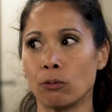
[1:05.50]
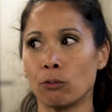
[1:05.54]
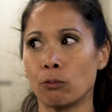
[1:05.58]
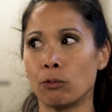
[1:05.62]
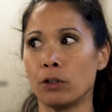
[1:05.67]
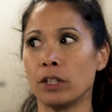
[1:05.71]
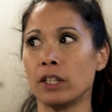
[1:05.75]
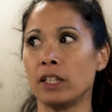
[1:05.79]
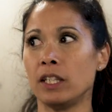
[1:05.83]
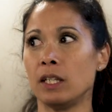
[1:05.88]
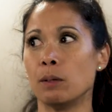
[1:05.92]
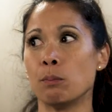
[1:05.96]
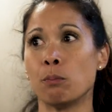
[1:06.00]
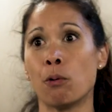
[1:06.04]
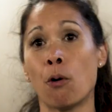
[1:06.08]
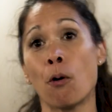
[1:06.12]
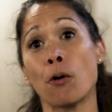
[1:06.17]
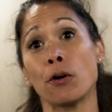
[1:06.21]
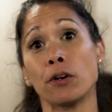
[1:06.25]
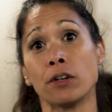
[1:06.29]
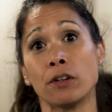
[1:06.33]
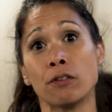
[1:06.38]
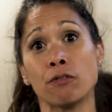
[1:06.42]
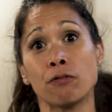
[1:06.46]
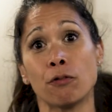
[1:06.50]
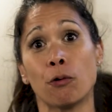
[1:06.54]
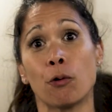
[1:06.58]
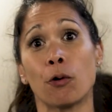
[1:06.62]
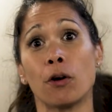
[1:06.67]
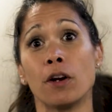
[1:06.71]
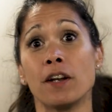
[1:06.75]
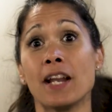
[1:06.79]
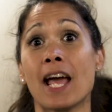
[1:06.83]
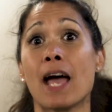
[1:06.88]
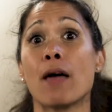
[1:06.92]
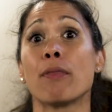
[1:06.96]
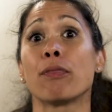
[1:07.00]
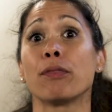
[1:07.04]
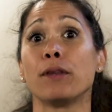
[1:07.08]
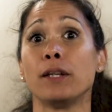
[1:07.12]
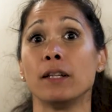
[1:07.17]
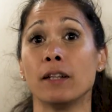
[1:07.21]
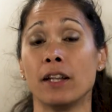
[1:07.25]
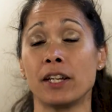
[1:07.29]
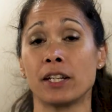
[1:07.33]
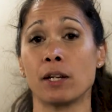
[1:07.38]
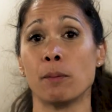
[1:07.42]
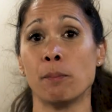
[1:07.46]
really important for an
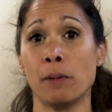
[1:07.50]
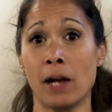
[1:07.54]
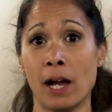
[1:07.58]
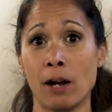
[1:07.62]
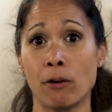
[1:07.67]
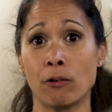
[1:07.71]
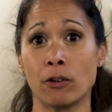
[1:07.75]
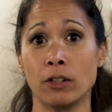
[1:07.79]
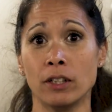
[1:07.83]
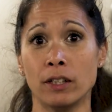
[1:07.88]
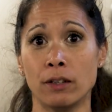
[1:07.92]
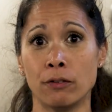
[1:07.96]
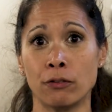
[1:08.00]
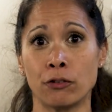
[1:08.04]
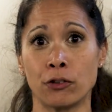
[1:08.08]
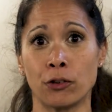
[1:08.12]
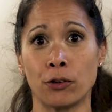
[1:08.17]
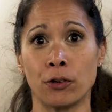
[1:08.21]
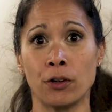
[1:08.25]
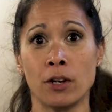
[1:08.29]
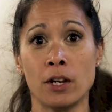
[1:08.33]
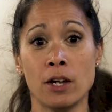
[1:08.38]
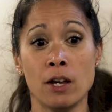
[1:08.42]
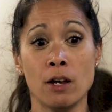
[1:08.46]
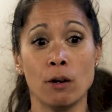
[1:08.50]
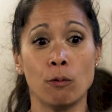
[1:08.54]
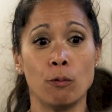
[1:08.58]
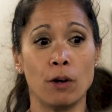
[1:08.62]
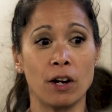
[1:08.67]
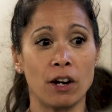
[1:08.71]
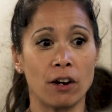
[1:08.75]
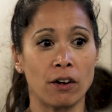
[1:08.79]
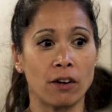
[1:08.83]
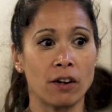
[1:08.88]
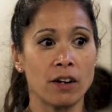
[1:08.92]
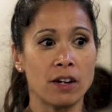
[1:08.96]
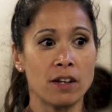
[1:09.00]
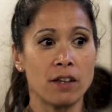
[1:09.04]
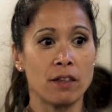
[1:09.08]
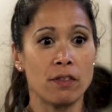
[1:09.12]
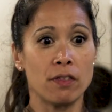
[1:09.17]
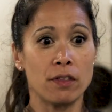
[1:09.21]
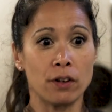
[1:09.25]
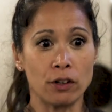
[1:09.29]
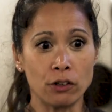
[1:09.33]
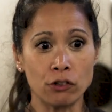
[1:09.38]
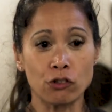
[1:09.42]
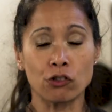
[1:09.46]
athlete like a power lifter, where
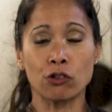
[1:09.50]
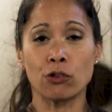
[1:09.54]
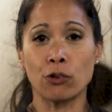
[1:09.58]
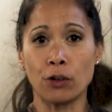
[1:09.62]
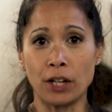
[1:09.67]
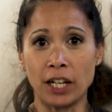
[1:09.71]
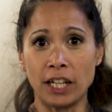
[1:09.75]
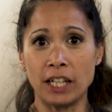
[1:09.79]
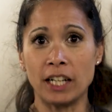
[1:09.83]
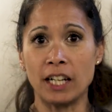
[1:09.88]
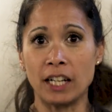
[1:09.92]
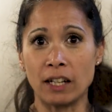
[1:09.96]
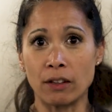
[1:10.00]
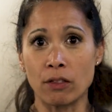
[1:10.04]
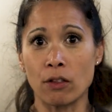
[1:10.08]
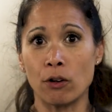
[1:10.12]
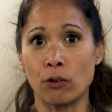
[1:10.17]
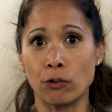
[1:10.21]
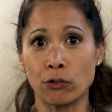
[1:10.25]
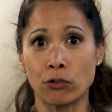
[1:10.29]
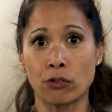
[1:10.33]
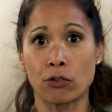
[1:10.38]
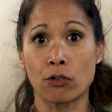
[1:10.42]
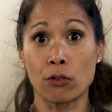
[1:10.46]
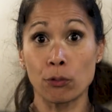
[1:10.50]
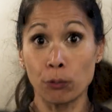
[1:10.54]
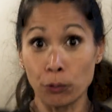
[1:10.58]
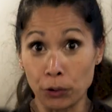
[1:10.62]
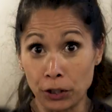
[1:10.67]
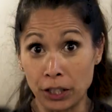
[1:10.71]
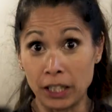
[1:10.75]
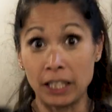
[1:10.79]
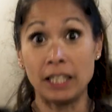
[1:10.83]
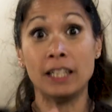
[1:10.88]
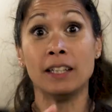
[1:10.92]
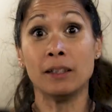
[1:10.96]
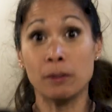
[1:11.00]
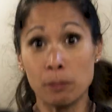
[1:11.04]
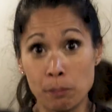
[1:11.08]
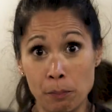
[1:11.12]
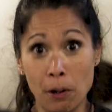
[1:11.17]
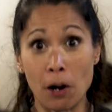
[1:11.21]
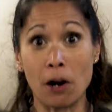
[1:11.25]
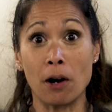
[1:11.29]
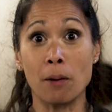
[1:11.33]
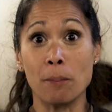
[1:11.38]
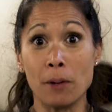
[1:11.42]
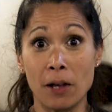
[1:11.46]
they're training those 3
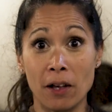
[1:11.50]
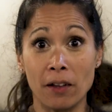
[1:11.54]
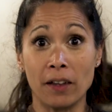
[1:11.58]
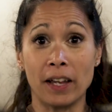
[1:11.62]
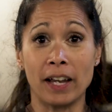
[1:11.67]
barbell